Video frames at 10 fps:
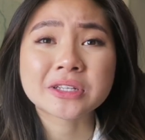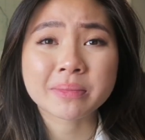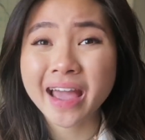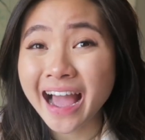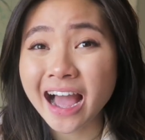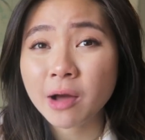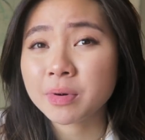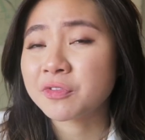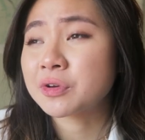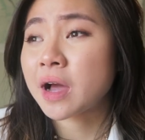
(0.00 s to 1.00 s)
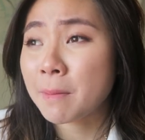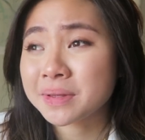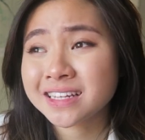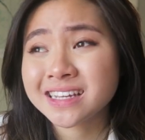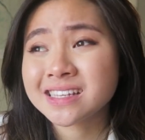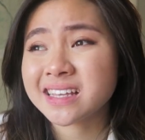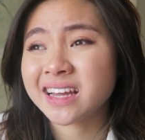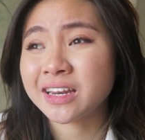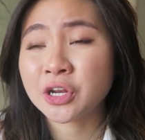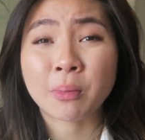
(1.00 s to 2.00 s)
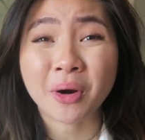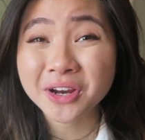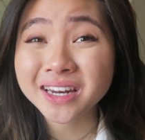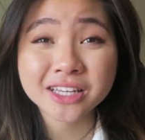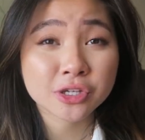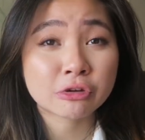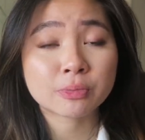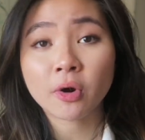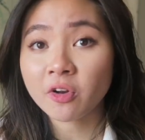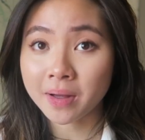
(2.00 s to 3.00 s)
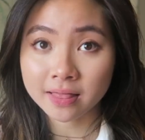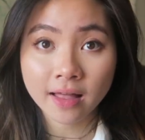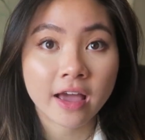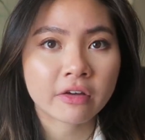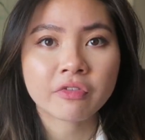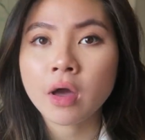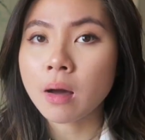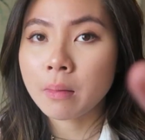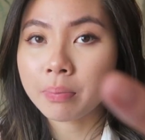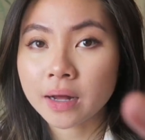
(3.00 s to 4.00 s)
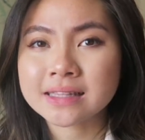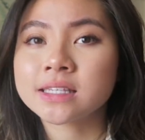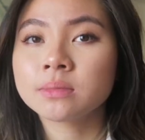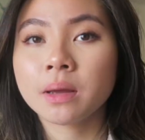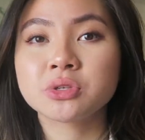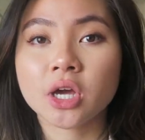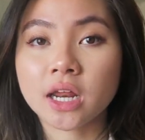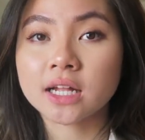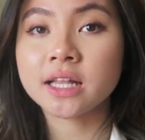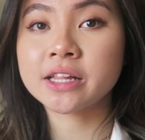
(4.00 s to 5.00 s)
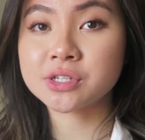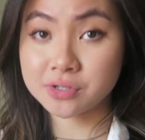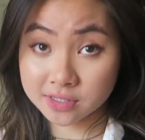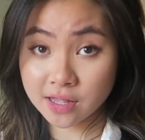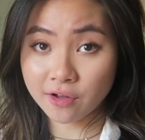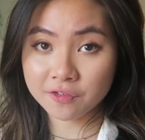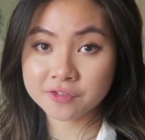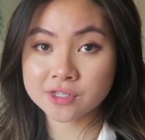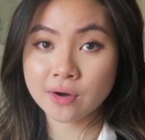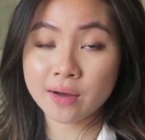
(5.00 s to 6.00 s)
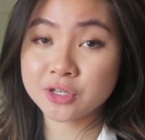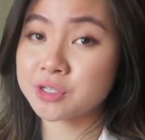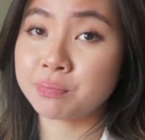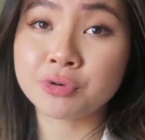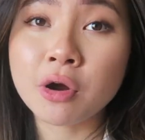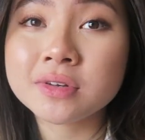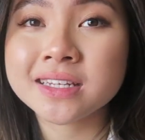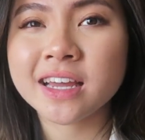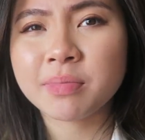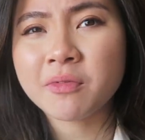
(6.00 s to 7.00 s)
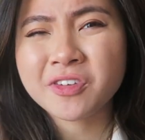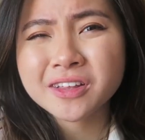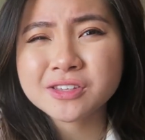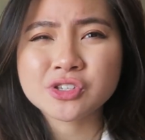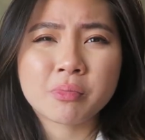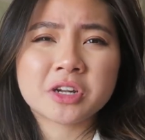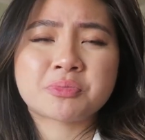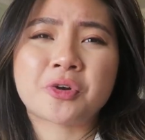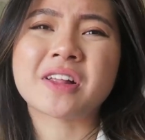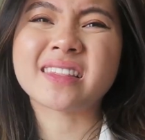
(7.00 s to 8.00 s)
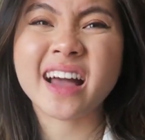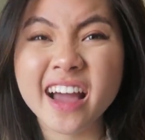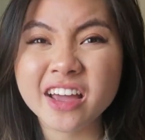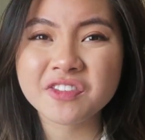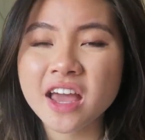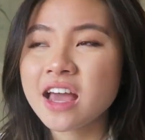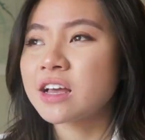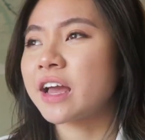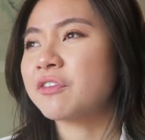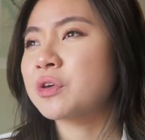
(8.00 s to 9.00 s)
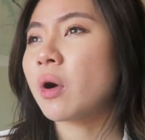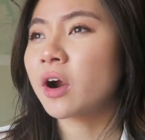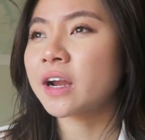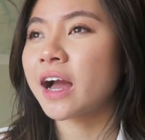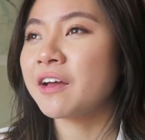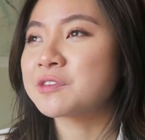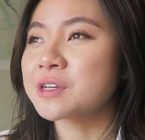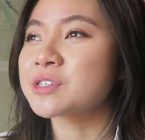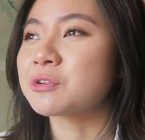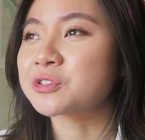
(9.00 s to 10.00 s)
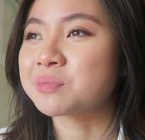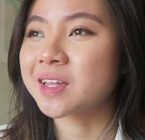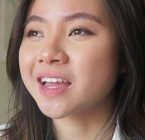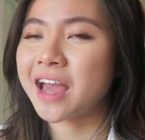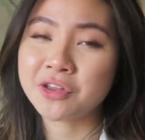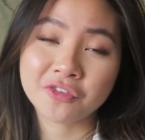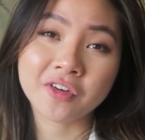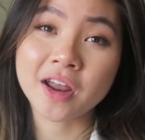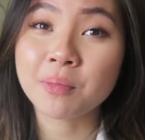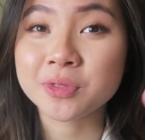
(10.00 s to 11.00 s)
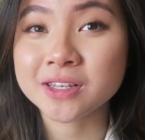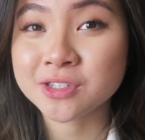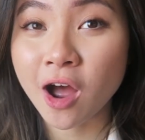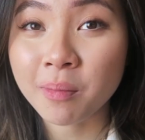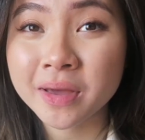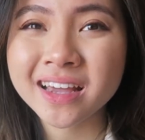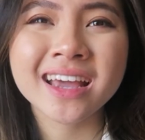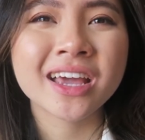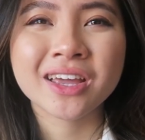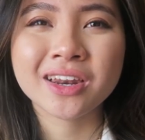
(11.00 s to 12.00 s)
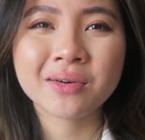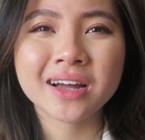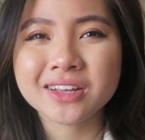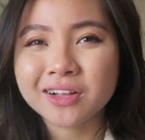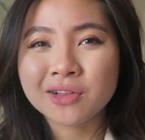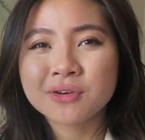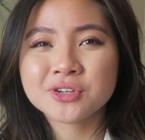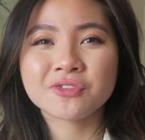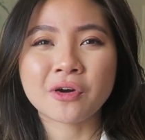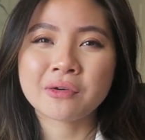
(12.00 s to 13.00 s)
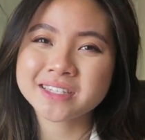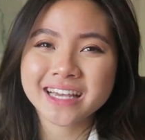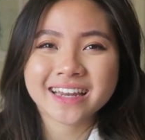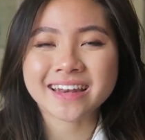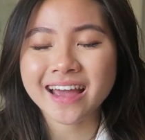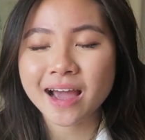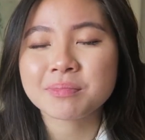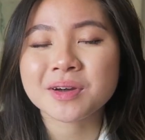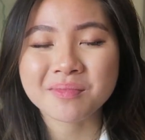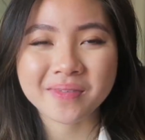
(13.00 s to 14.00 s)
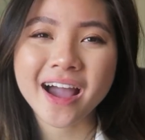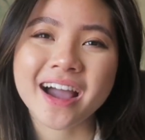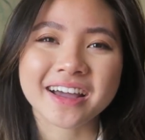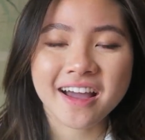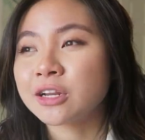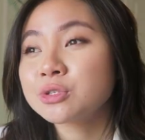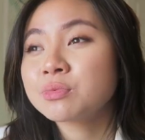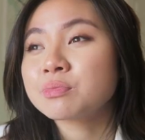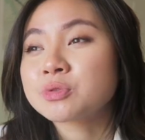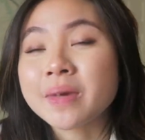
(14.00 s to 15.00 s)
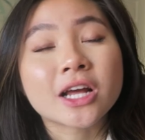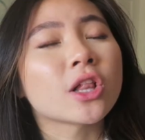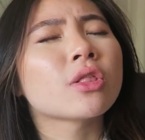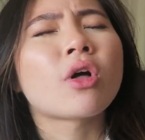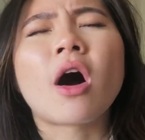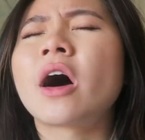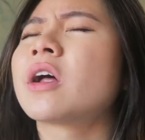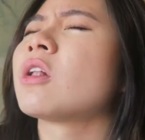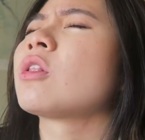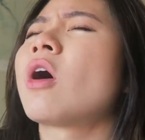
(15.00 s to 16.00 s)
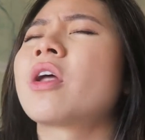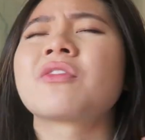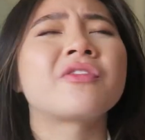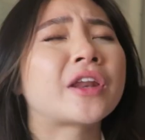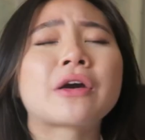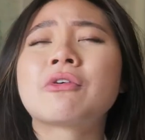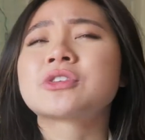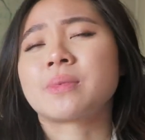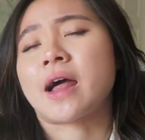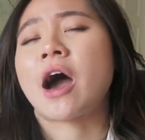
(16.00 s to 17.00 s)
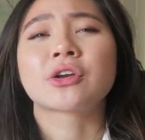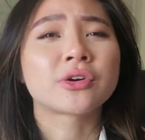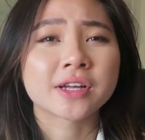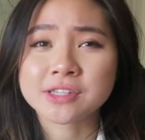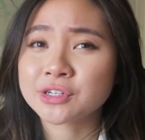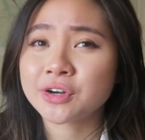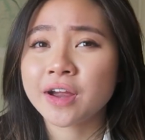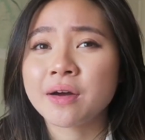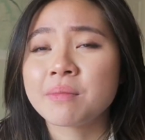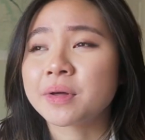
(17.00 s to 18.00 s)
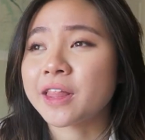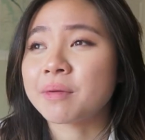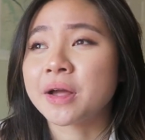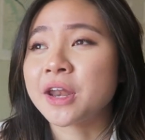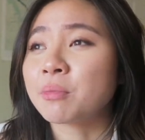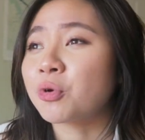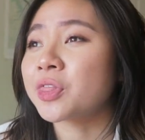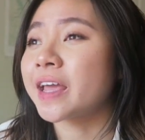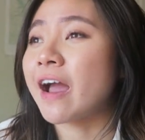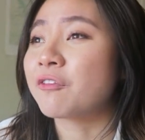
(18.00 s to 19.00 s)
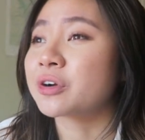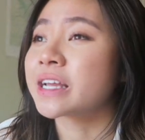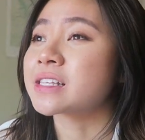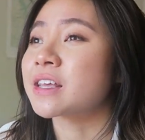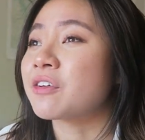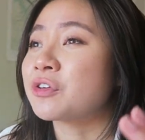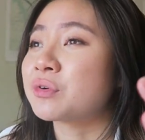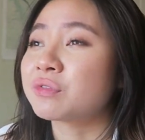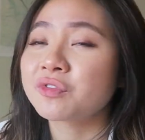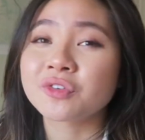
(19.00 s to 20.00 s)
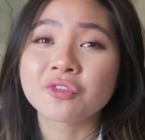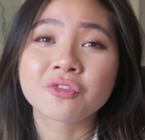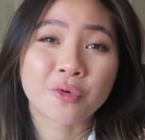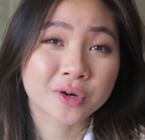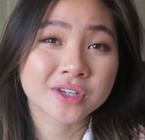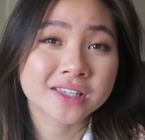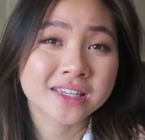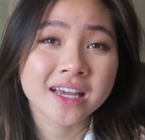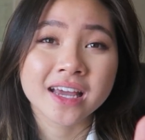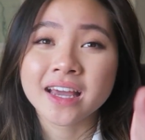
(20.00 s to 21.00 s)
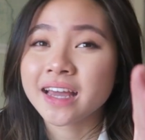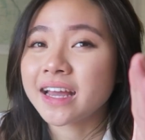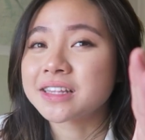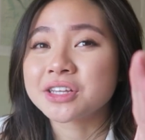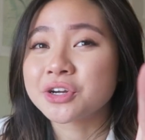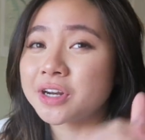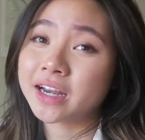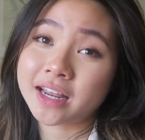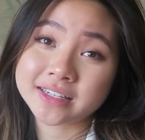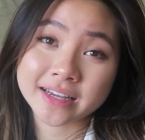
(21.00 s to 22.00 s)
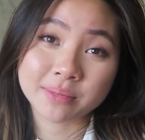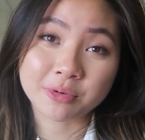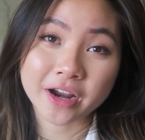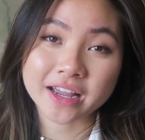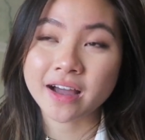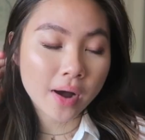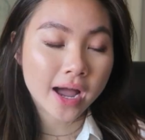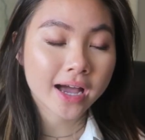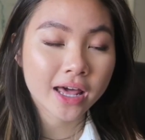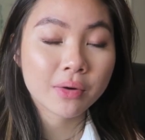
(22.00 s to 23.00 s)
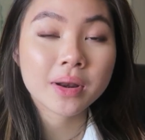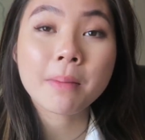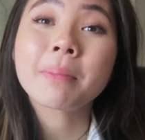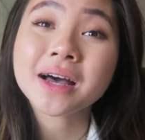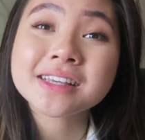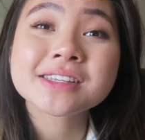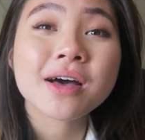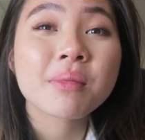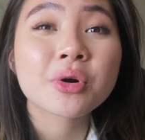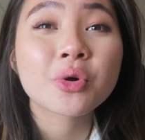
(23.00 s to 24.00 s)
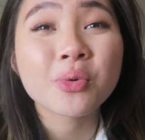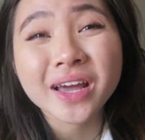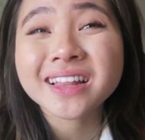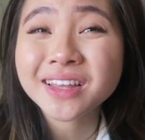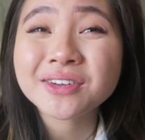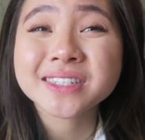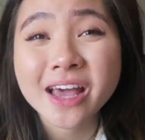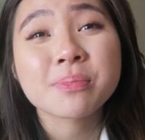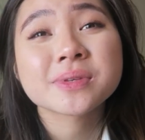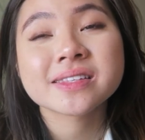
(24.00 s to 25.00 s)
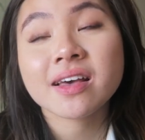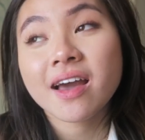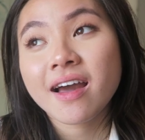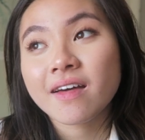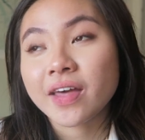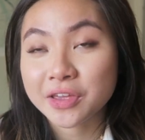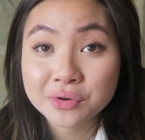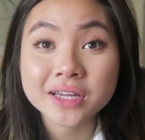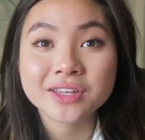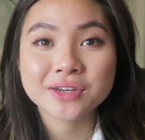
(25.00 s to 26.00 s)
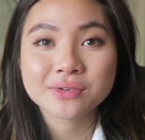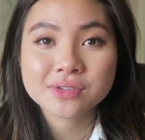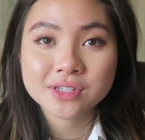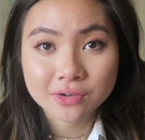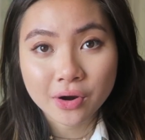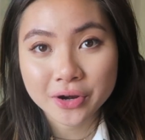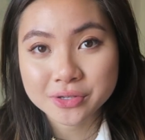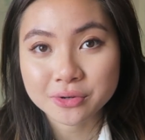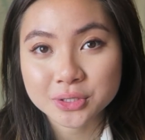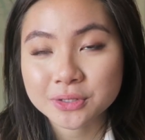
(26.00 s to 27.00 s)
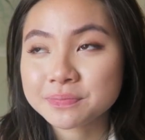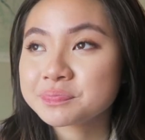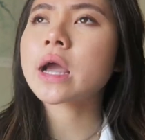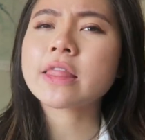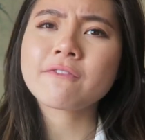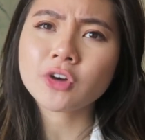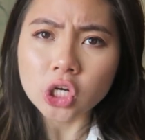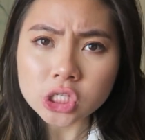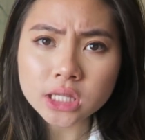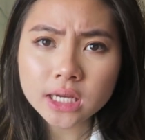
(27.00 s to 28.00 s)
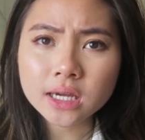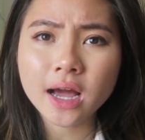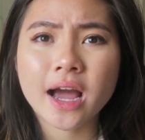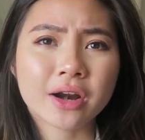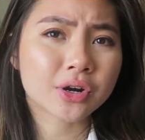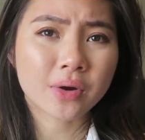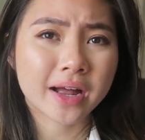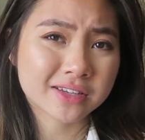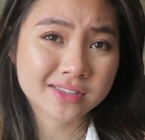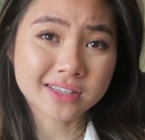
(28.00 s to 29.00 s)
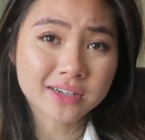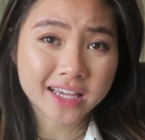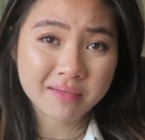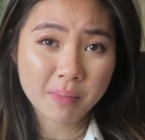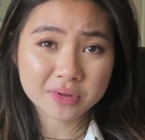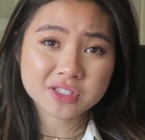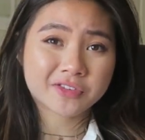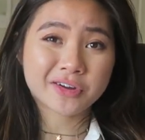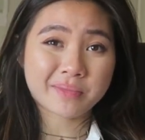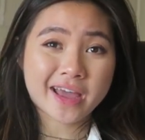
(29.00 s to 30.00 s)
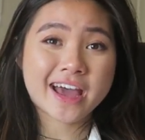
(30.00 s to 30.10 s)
building my app, a few companies, and you know, marketing is a huge part of my life, but sometimes you gotta cleanse yourself. So just a pro tip, I'm feeling so much more alive. If you are kind of doing social media and you're fed up with this topic, you know what? Close your phone, take a nap, come back. I do make a lot of videos about how to grow on Instagram, but like my number one thing ever is if you ever feel forced, it's a good idea to take a break. So I kind of want to bust some quick little tips that you can use to grow your social. Okay, the first thing, I don't know, I just literally came up with this video in my